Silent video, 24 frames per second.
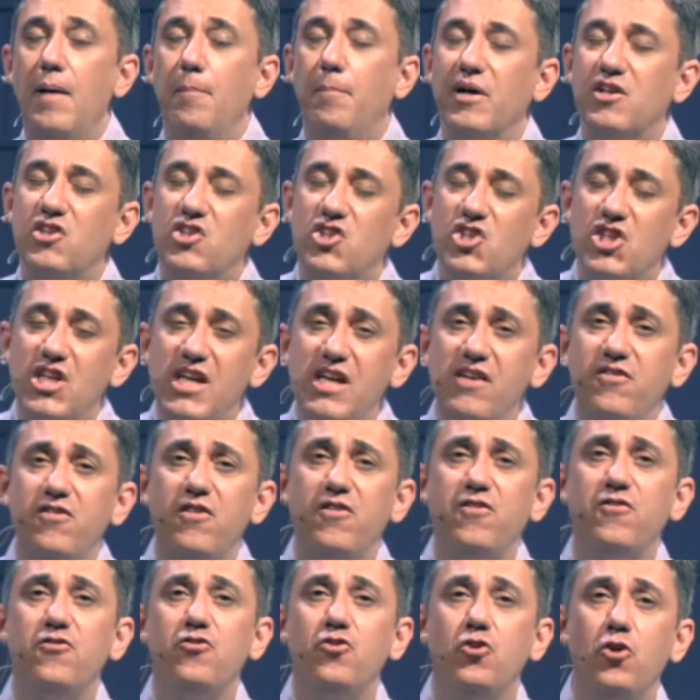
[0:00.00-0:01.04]
But
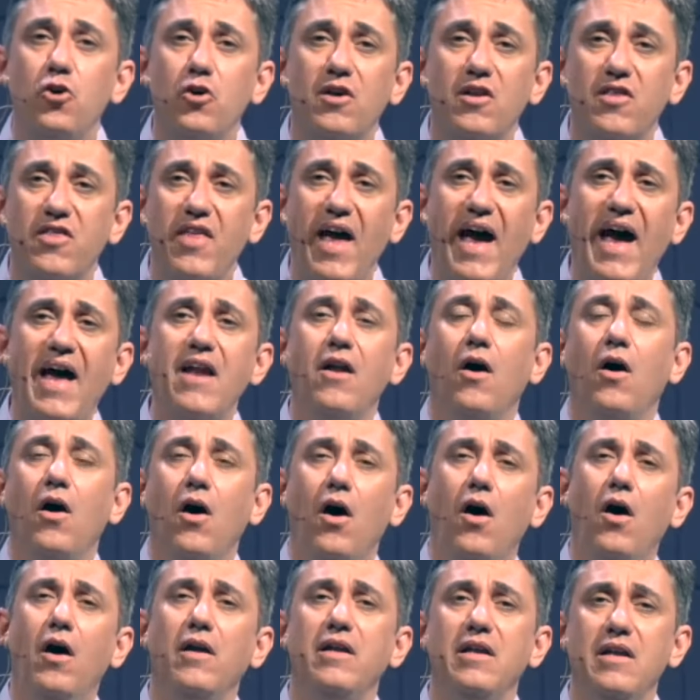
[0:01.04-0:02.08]
Jesus took that
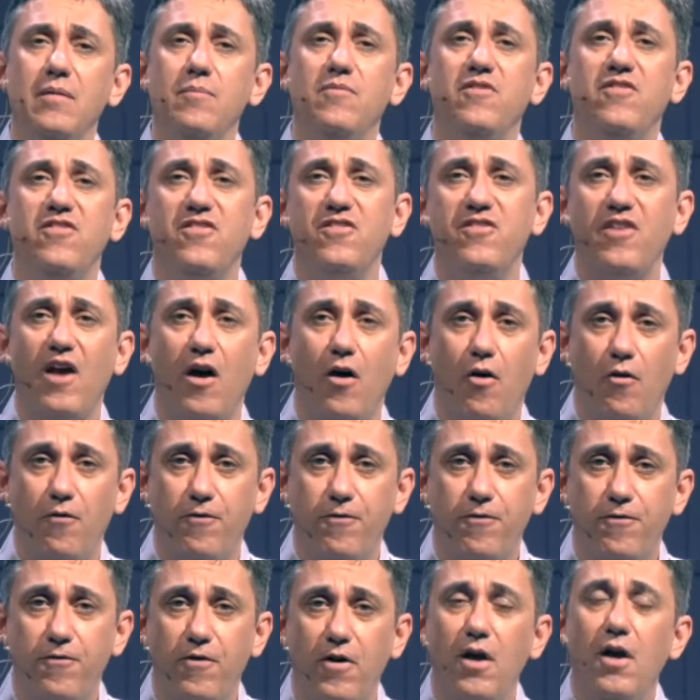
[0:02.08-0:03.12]
on
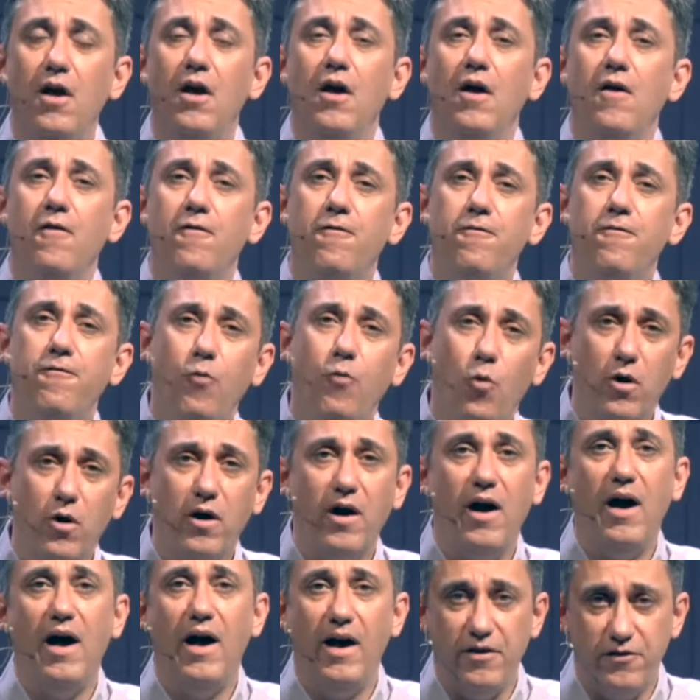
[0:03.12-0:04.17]
himself for
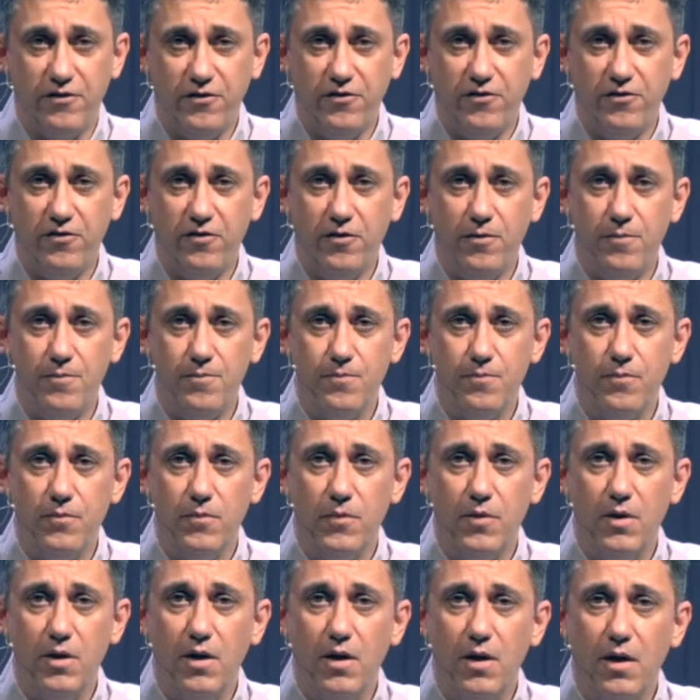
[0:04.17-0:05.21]
us.
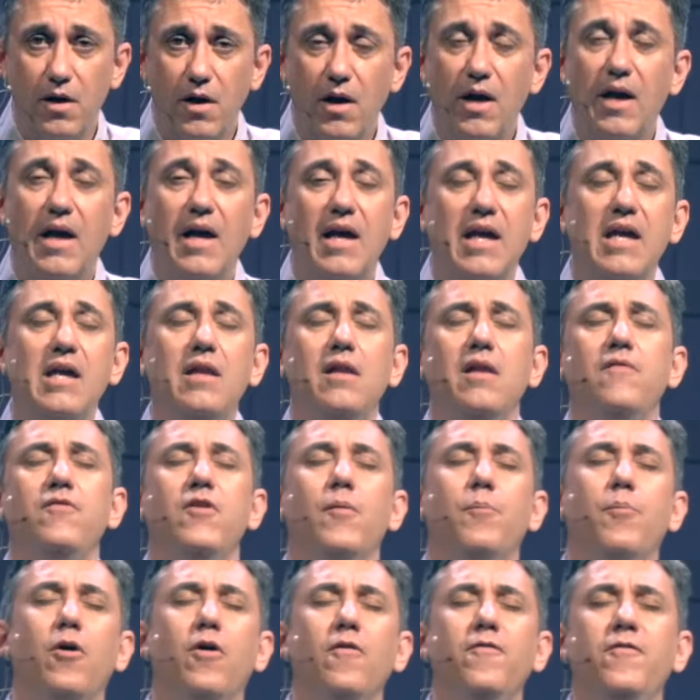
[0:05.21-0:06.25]
He lived the
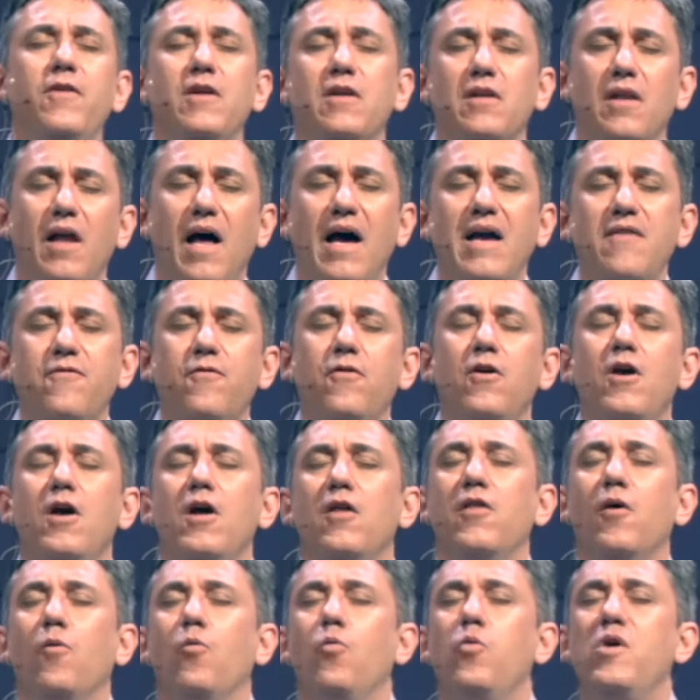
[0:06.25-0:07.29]
perfect life
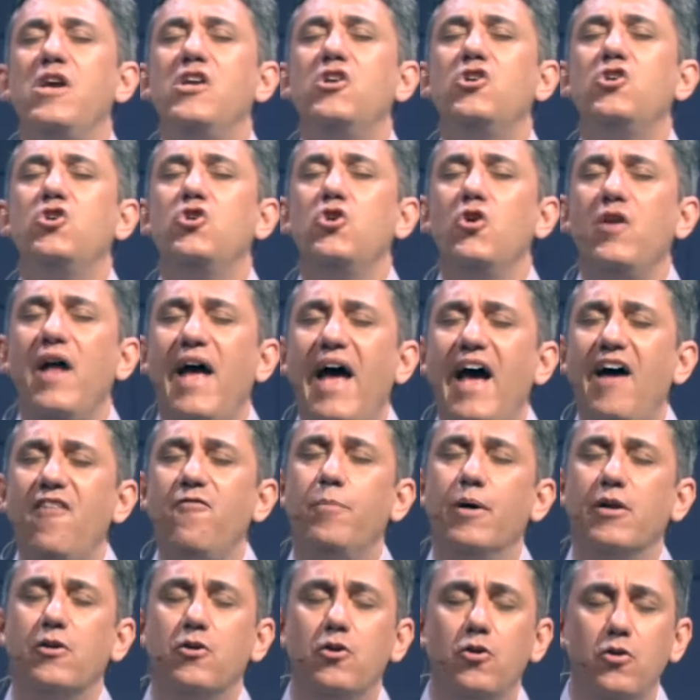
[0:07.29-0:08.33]
that we should have
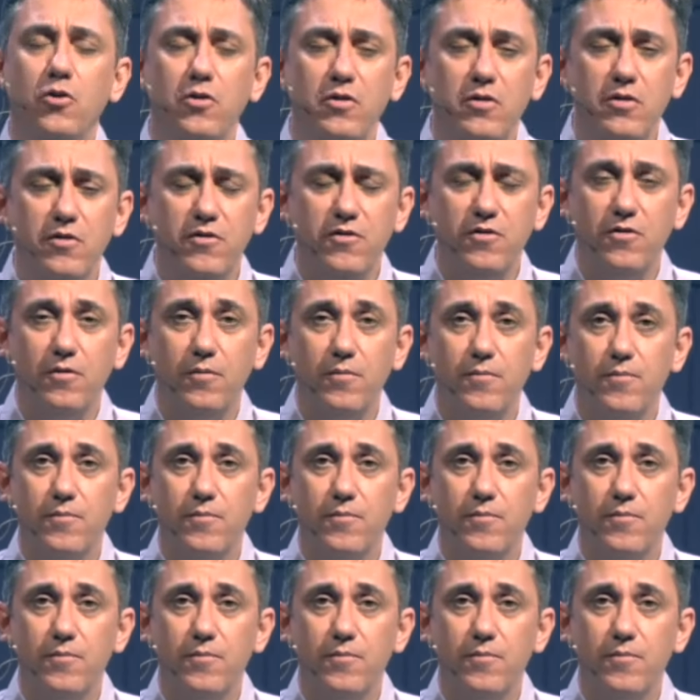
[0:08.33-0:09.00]
but couldn't